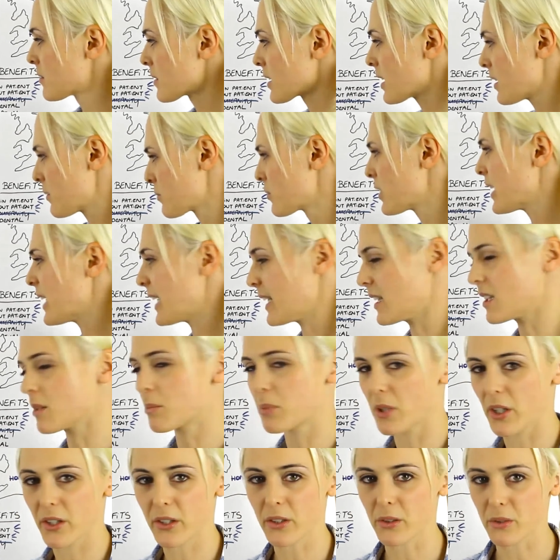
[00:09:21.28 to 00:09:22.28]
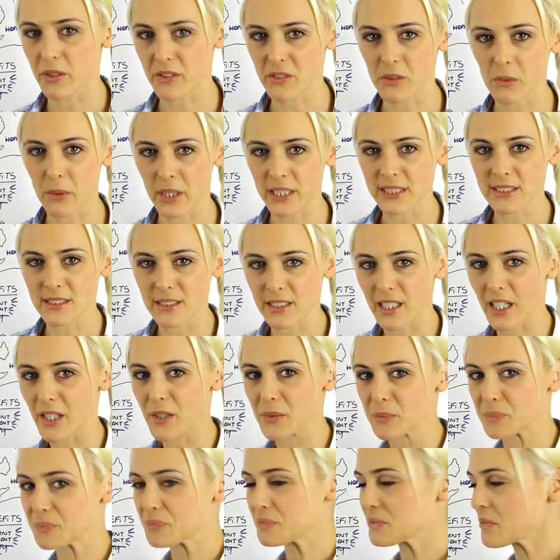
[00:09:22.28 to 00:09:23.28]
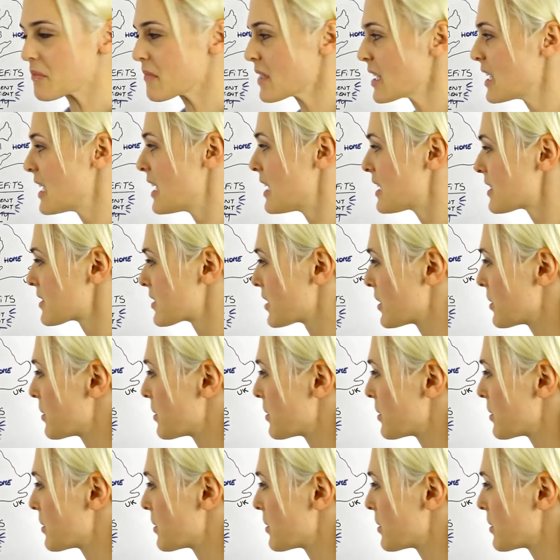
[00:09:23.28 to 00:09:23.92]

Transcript: Really, the broker is the way to go. So,